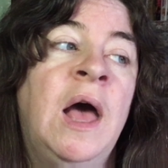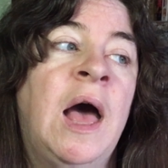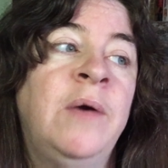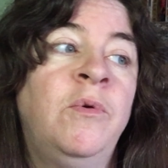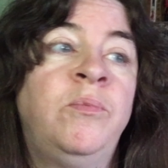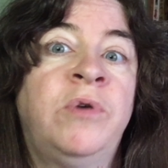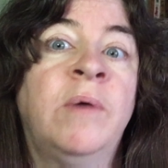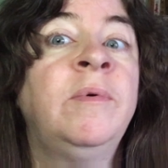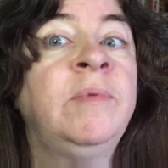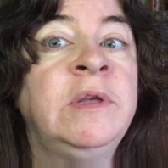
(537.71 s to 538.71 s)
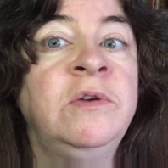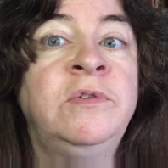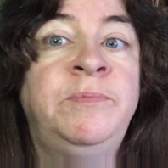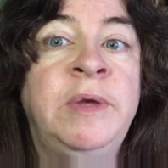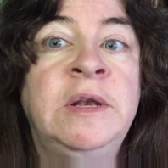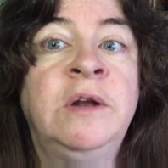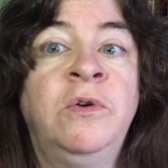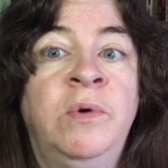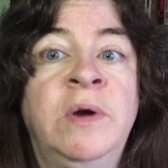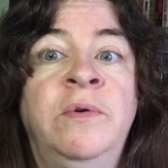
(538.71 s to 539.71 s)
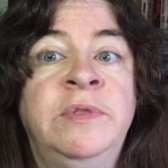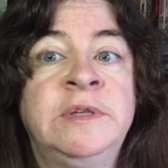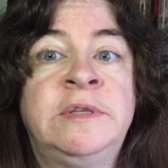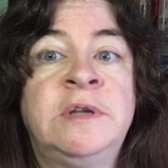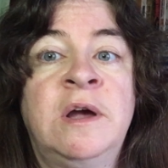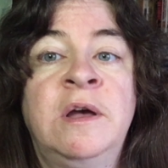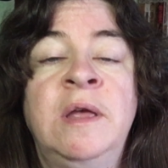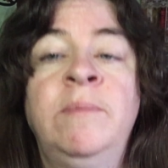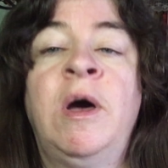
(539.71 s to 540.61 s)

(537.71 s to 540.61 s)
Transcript: I will probably use peanut oil this time,